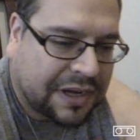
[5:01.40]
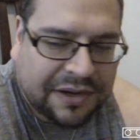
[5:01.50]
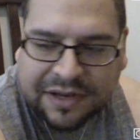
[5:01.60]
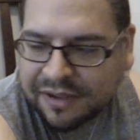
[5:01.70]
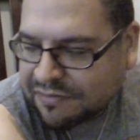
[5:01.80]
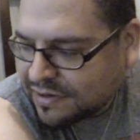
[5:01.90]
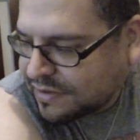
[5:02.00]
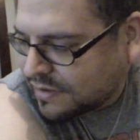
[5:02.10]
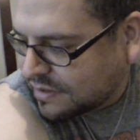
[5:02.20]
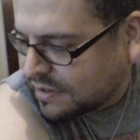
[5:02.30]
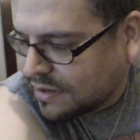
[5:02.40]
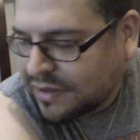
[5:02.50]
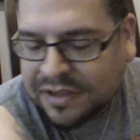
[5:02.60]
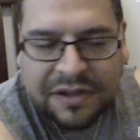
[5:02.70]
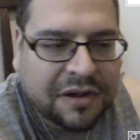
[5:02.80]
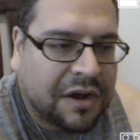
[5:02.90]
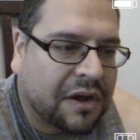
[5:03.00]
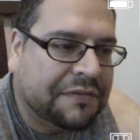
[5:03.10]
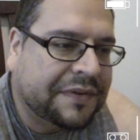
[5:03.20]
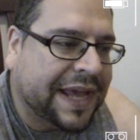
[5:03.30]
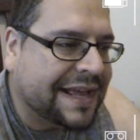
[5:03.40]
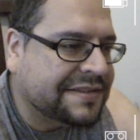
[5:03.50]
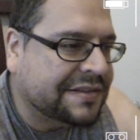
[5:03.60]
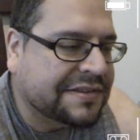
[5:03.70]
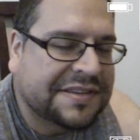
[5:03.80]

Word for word: I didn't have any of the off-gassing